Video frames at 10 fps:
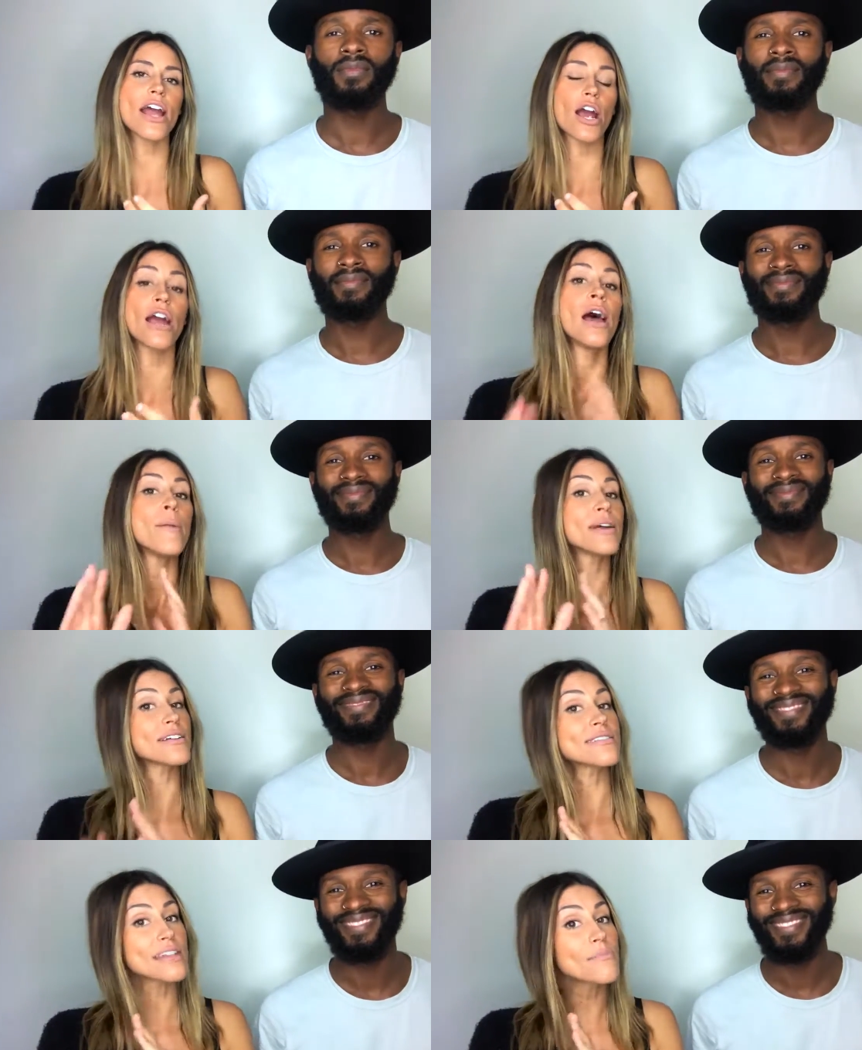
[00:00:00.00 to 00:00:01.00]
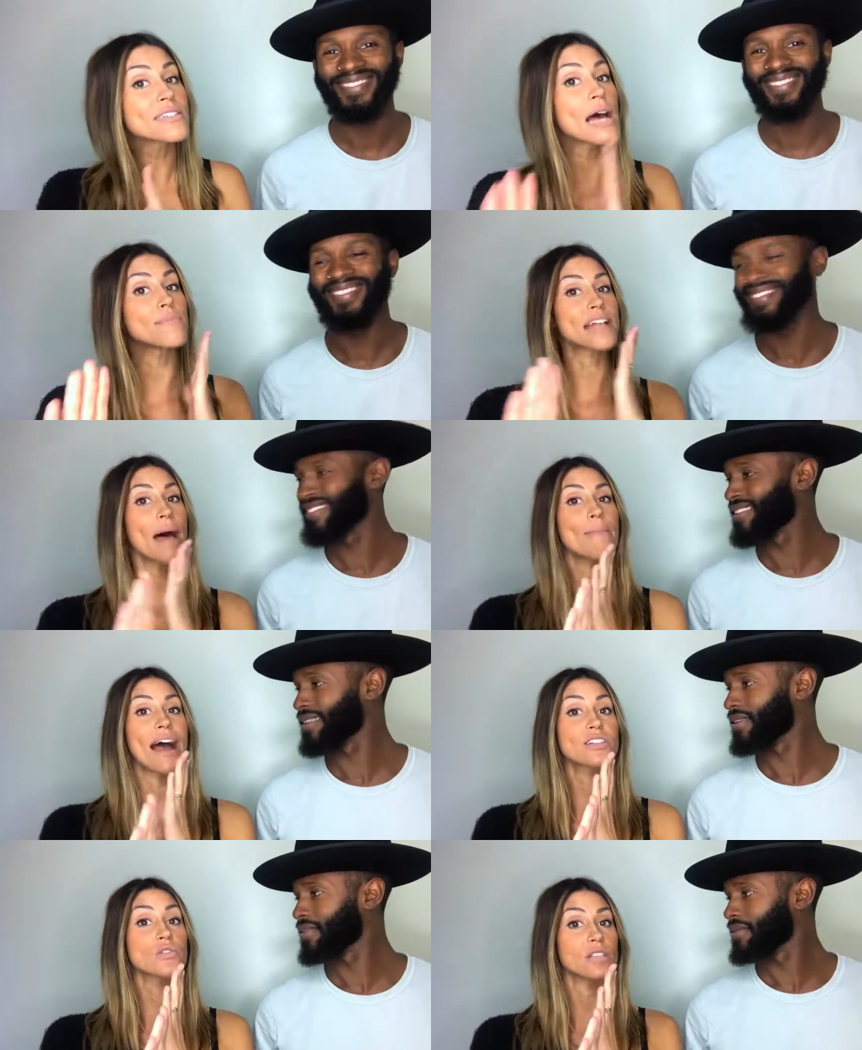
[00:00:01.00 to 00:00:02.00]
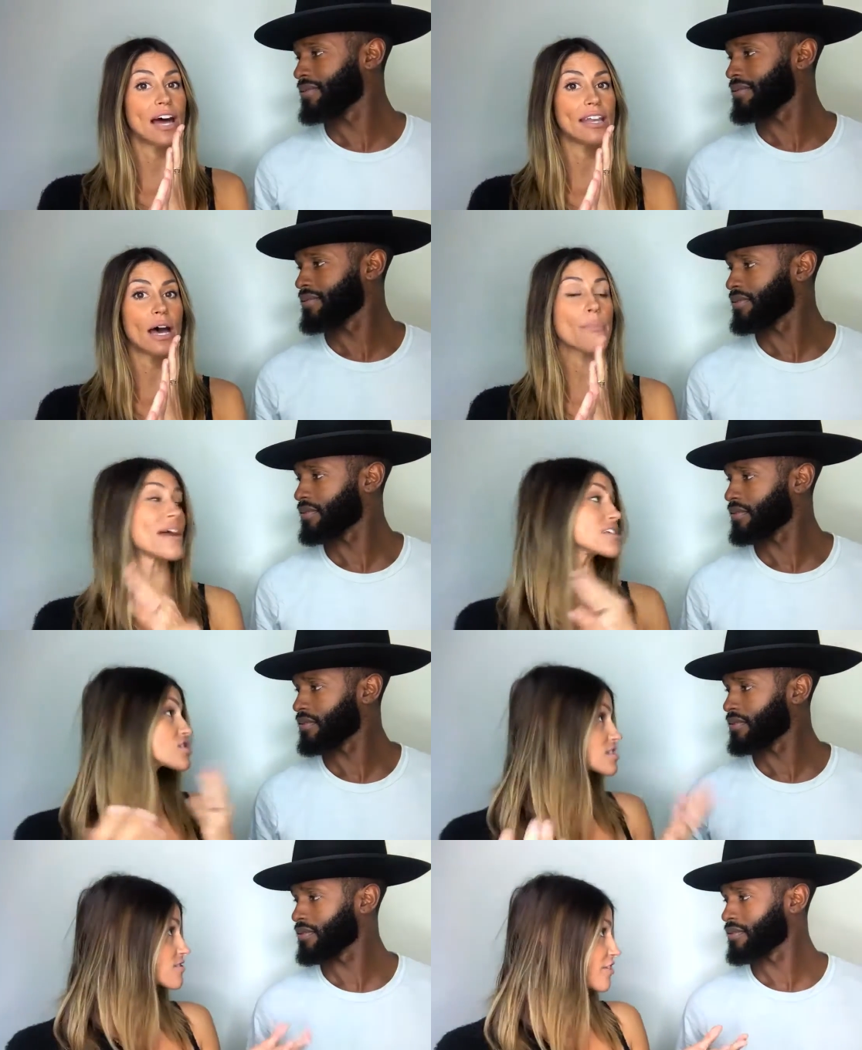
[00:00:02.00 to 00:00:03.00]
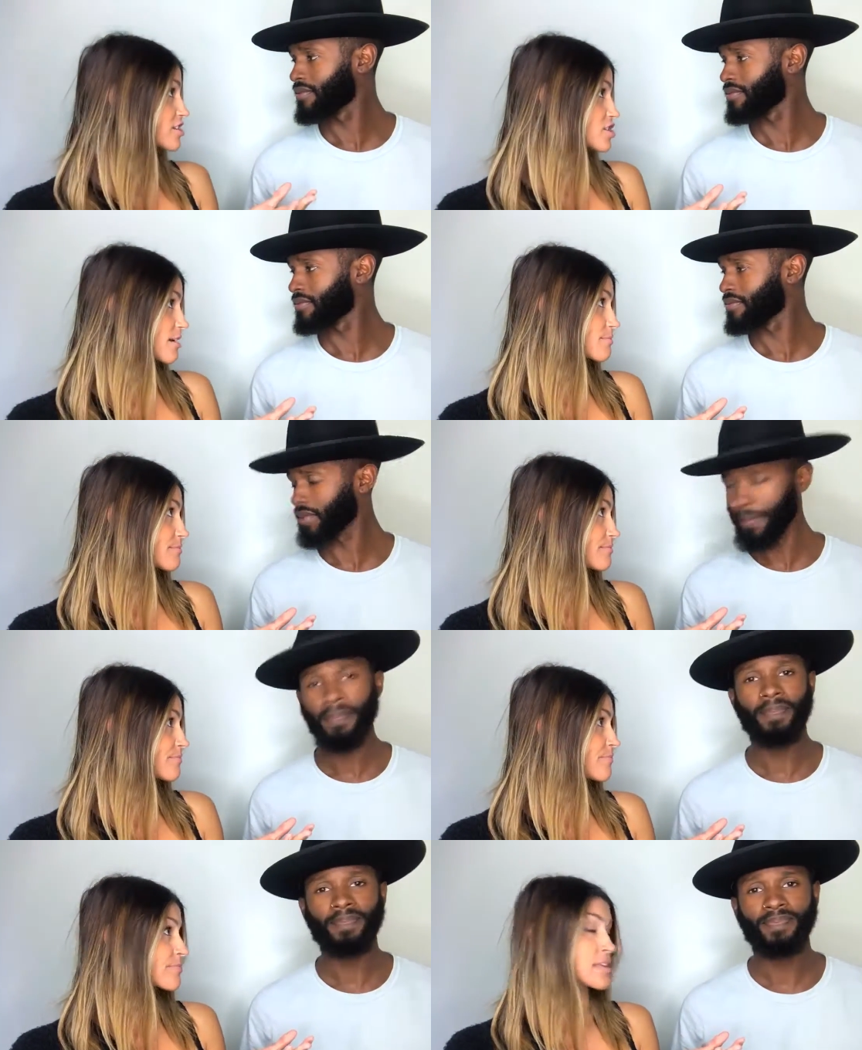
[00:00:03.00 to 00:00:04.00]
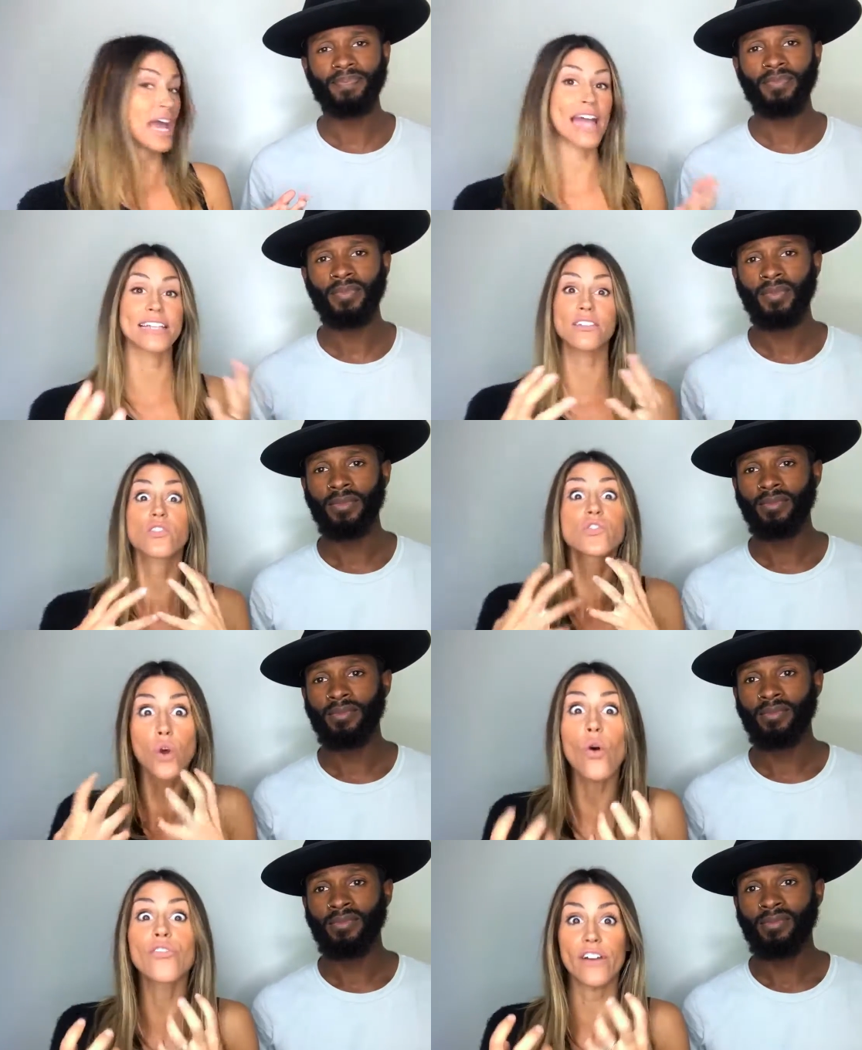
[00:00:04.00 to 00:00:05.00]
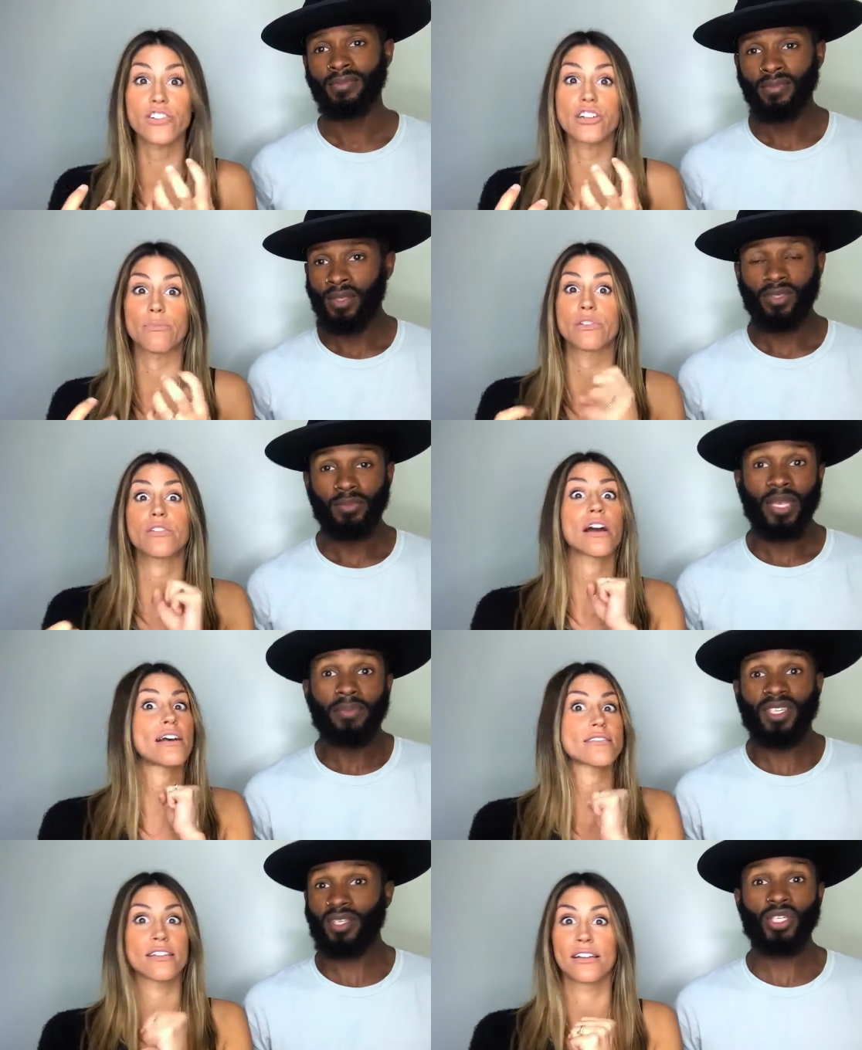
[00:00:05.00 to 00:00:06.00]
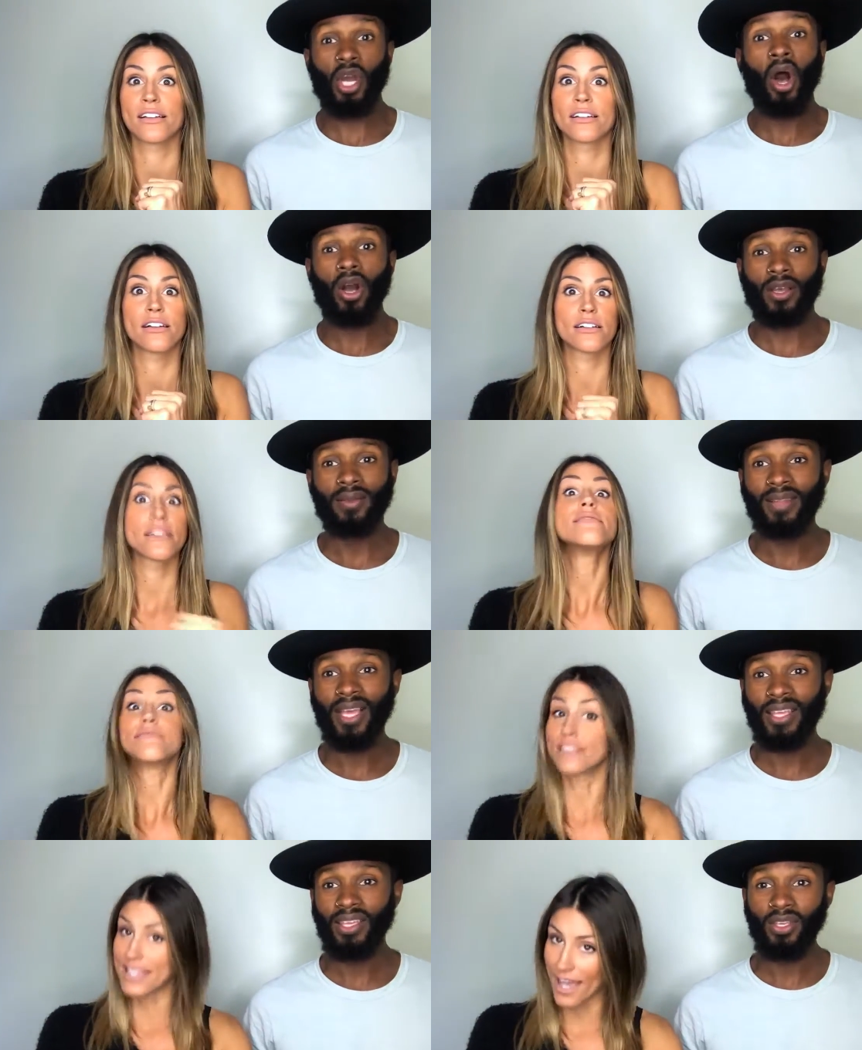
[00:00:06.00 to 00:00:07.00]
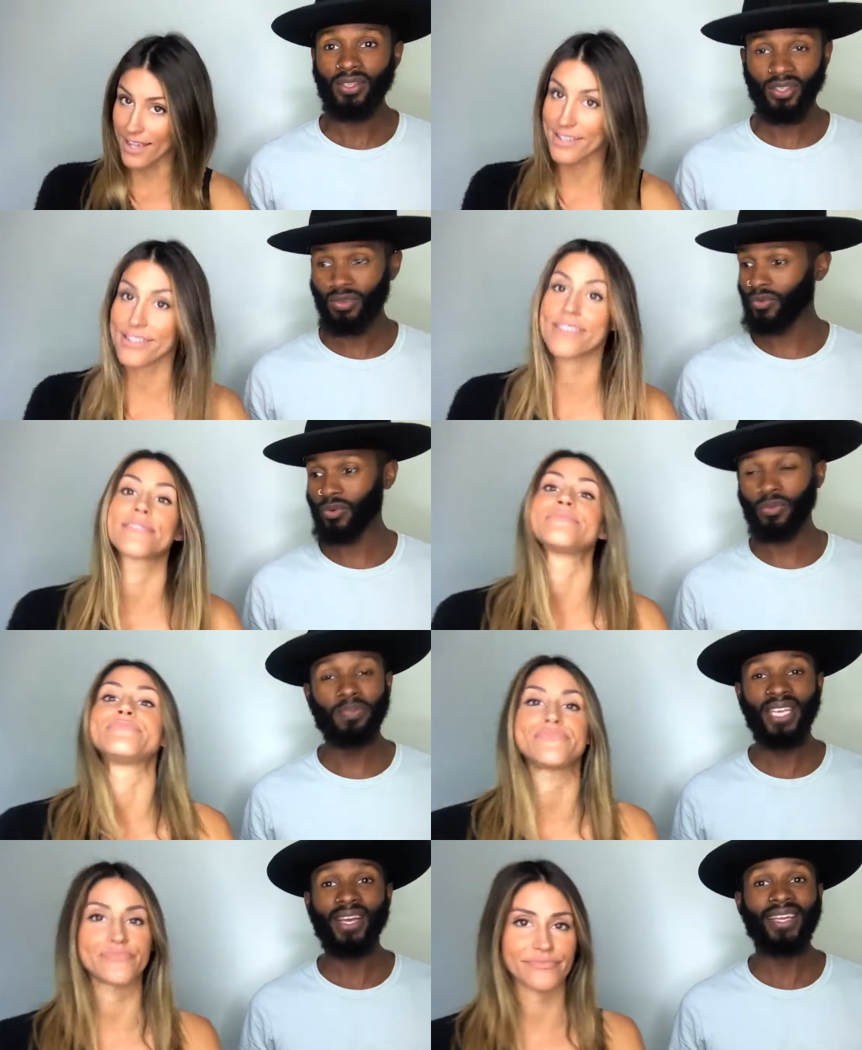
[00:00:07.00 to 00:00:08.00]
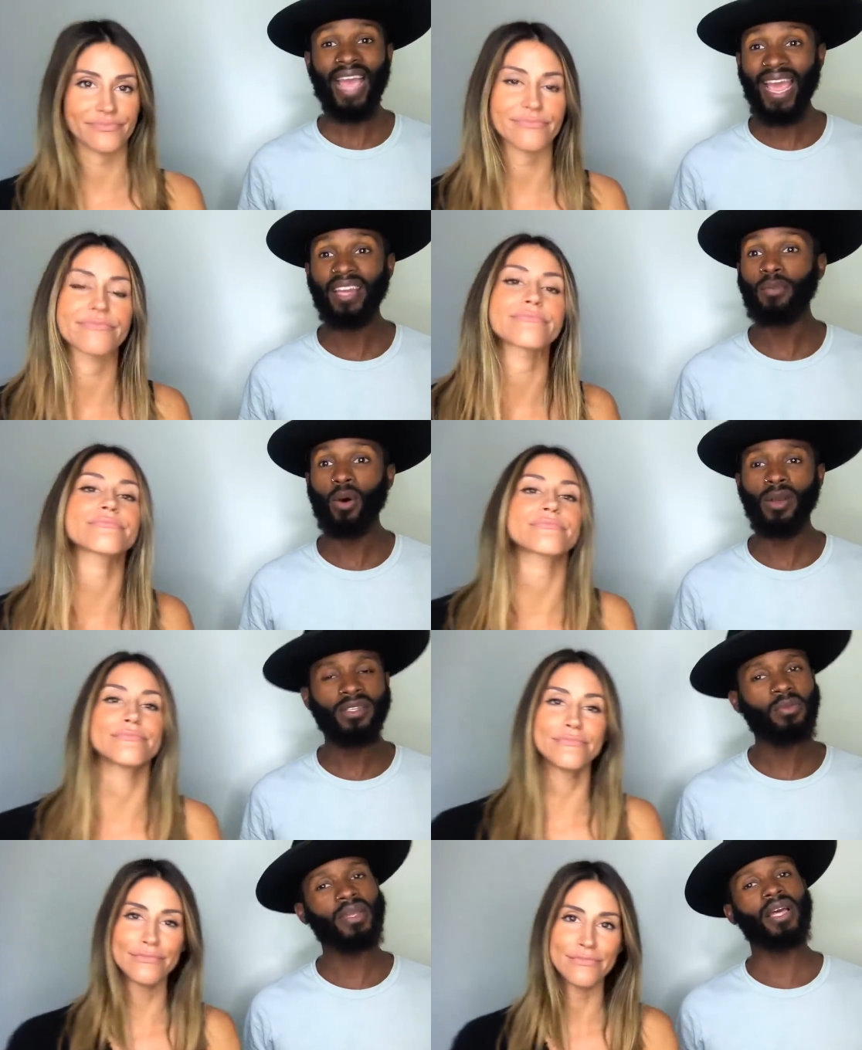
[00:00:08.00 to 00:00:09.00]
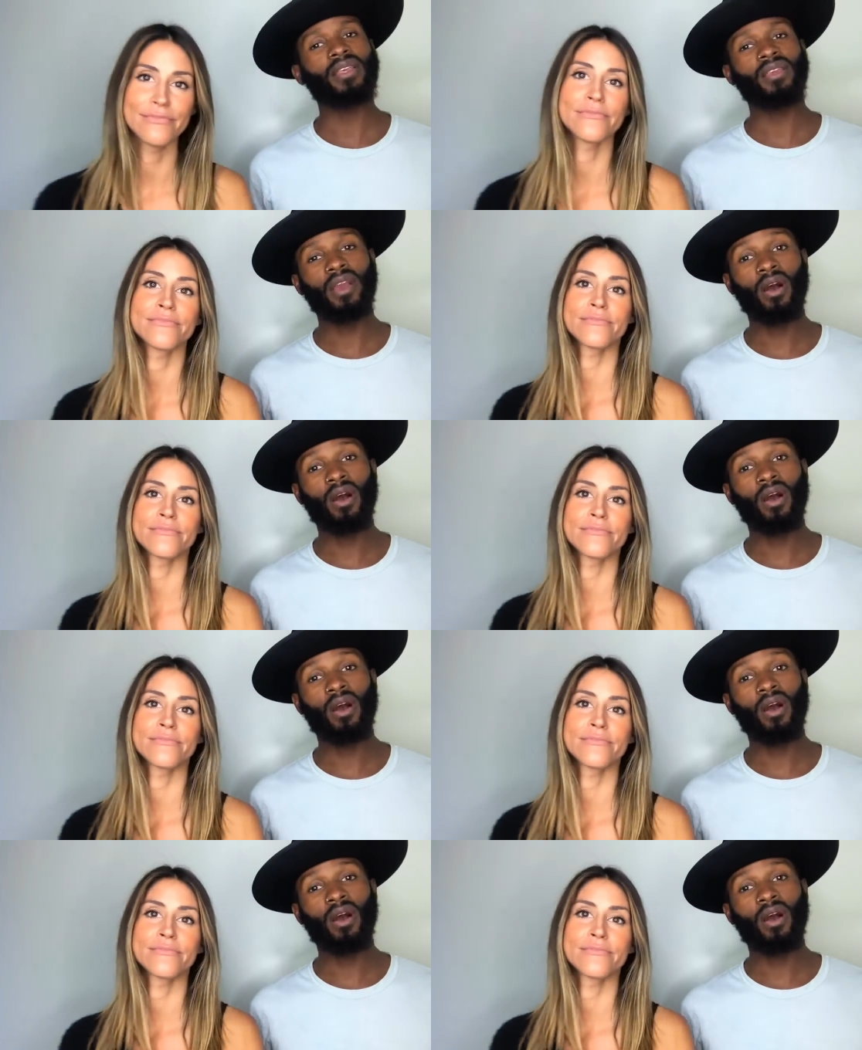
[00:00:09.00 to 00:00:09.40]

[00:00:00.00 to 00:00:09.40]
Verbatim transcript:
Speaker 1: there, because sometimes that match will line up and it's just a friendship. Yep and it's a soul friendship. Sometimes
Speaker 2: it's a dog. Like yes. you meet an animal and you'll be like,